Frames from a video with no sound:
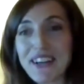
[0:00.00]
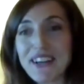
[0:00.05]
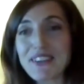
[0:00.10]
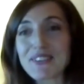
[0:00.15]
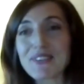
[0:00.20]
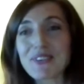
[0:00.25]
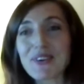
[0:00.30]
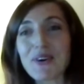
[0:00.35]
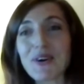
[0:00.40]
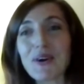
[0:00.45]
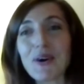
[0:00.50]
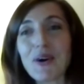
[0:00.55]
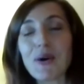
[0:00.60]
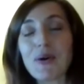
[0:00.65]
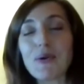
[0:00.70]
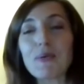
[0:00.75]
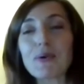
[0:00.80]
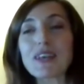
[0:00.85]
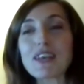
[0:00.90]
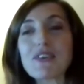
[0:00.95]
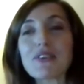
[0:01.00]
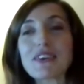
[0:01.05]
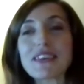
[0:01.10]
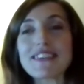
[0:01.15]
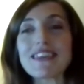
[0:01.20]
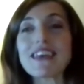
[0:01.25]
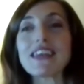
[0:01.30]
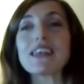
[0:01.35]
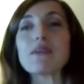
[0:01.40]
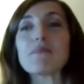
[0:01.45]
So whether you can
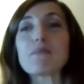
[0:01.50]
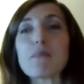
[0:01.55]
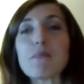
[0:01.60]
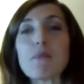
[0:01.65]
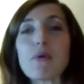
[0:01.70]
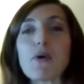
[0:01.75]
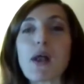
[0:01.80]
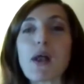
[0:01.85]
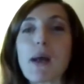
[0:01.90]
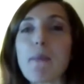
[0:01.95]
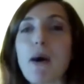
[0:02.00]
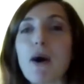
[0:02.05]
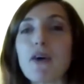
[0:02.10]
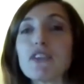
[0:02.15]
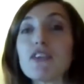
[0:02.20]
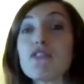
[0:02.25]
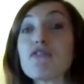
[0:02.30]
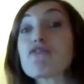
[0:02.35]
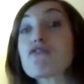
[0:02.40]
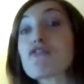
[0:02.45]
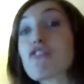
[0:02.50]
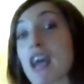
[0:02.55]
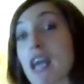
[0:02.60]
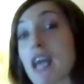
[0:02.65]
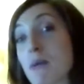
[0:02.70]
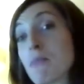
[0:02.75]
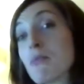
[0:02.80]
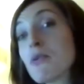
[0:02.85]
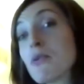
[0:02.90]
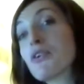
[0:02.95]
say a little bit more about the
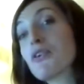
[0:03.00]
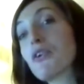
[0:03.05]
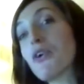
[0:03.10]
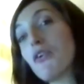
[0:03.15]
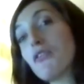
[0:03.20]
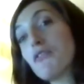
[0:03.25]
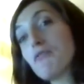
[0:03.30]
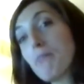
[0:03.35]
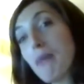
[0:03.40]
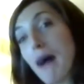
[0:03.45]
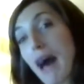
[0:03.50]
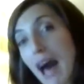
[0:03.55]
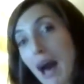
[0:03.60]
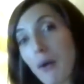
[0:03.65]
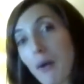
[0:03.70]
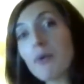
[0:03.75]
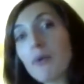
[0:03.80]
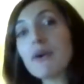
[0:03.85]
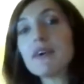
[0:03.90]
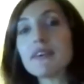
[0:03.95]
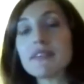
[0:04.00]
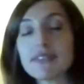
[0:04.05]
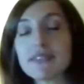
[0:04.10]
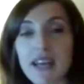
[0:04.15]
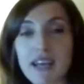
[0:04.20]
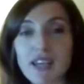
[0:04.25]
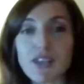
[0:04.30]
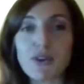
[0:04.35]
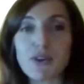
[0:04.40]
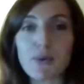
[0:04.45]
framework of power
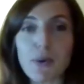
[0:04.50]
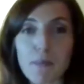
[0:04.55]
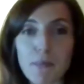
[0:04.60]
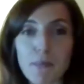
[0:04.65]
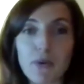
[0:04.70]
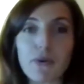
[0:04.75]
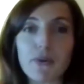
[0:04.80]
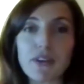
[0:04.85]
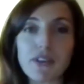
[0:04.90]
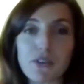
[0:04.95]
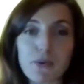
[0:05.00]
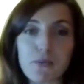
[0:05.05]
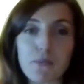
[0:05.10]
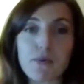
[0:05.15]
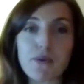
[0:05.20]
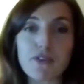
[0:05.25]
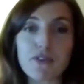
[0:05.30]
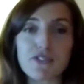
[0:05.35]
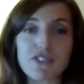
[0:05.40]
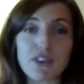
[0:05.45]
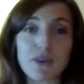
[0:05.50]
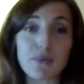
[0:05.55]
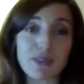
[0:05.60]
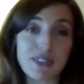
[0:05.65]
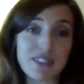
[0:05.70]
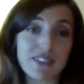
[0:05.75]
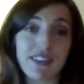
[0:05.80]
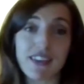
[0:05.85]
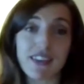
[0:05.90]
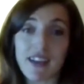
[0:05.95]
that you employ in your project, which
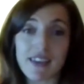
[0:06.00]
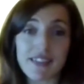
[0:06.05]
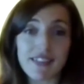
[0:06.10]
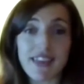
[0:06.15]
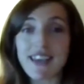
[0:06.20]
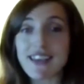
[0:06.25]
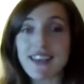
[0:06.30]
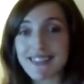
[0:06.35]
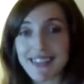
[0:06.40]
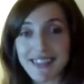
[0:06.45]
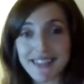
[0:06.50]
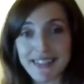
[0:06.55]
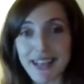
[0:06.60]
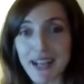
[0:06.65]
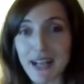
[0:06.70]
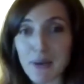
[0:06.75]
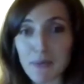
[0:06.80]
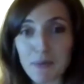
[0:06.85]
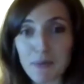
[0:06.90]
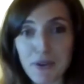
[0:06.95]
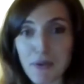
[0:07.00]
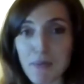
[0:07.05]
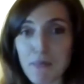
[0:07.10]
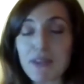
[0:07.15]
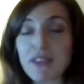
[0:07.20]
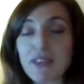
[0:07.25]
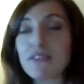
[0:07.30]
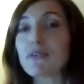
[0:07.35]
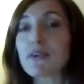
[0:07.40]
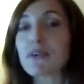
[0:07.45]
I think is exactly what you've
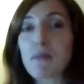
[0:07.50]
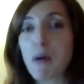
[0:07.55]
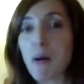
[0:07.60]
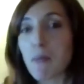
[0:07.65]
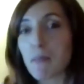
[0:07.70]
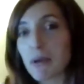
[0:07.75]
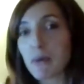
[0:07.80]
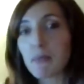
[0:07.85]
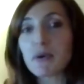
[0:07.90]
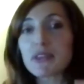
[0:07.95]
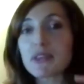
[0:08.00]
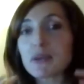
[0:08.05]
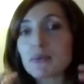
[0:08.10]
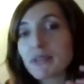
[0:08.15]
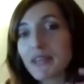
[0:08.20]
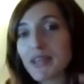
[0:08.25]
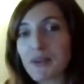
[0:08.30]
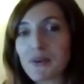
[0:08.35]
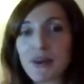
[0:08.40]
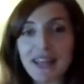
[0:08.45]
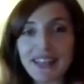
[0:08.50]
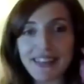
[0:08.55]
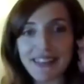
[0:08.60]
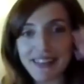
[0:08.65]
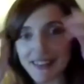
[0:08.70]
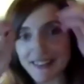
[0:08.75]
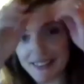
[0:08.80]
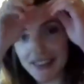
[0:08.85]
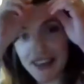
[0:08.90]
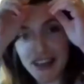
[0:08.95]
been talking about, but I wonder whether you had
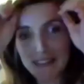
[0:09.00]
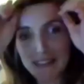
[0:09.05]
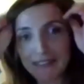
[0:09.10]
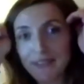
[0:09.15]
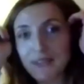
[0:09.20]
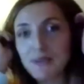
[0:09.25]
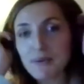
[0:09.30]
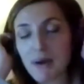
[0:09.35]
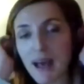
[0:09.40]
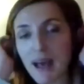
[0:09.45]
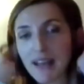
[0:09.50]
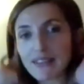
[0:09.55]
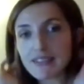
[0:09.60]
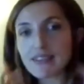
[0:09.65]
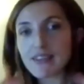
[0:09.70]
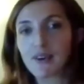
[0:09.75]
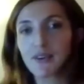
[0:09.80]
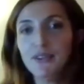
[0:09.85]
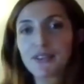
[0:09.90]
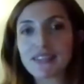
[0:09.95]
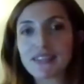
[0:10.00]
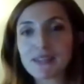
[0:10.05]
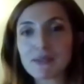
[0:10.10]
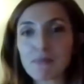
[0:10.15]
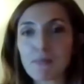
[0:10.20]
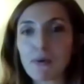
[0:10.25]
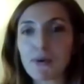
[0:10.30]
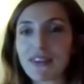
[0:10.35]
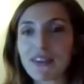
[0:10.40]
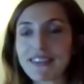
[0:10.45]
anything else to add on this
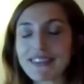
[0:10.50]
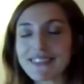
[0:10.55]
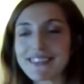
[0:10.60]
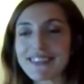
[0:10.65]
point.